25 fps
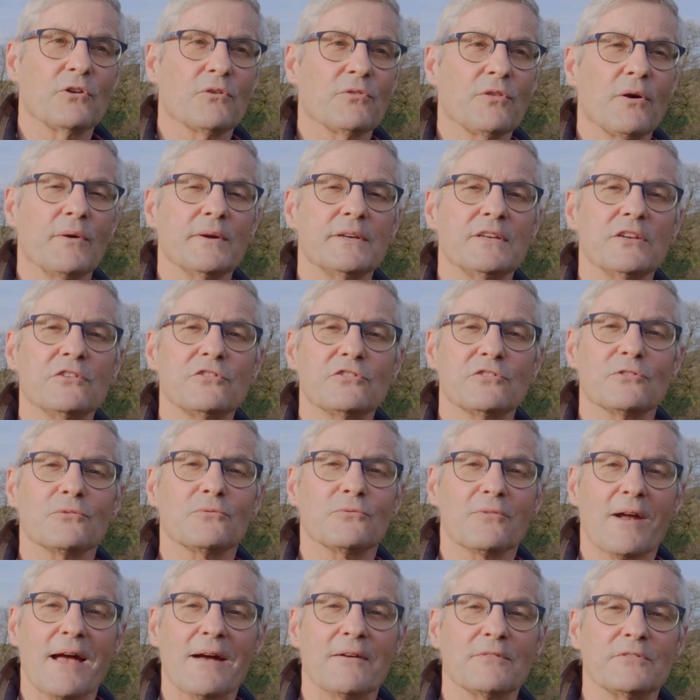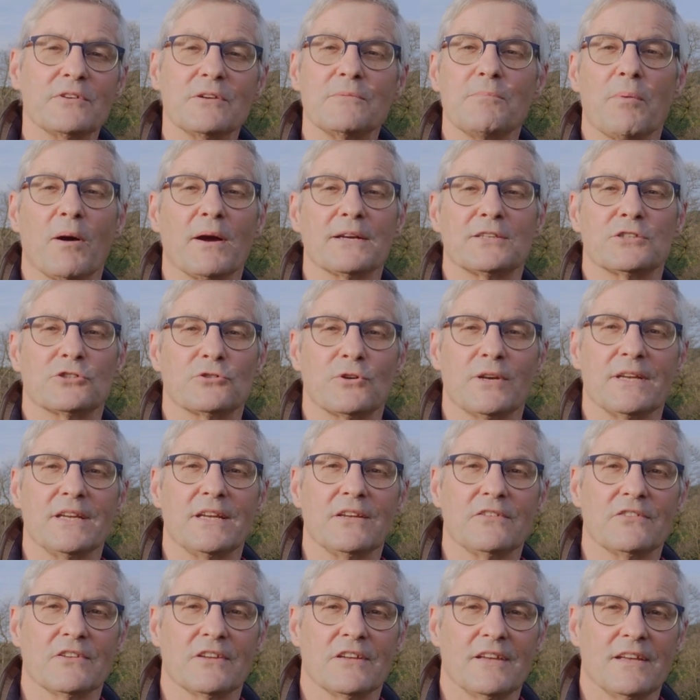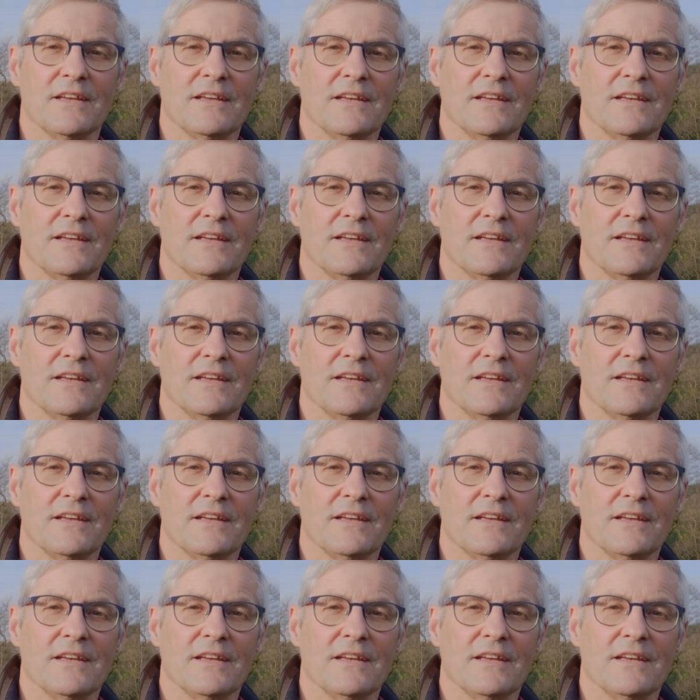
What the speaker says: although it is surrounded by trees,